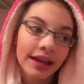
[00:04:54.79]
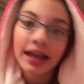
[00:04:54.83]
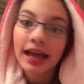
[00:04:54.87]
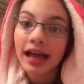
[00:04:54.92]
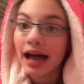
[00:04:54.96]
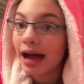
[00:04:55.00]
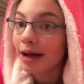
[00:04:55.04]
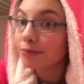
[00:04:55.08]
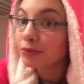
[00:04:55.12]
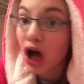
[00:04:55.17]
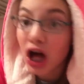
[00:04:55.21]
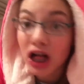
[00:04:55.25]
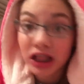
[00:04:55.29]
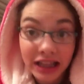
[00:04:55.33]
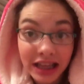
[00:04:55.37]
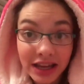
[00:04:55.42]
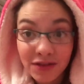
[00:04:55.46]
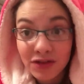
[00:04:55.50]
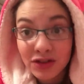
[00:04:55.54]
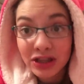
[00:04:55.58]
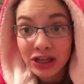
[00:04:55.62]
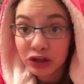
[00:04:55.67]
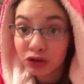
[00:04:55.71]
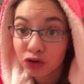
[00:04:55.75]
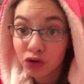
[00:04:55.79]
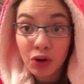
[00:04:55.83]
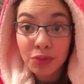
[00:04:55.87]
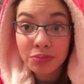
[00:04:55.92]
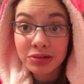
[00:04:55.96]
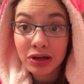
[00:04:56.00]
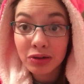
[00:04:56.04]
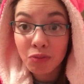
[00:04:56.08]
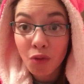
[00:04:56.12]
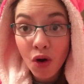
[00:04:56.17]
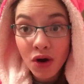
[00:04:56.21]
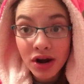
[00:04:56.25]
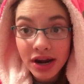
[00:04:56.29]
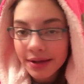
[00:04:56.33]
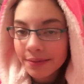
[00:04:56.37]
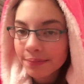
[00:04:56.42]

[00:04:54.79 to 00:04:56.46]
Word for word: I'm not leaving this room till morning,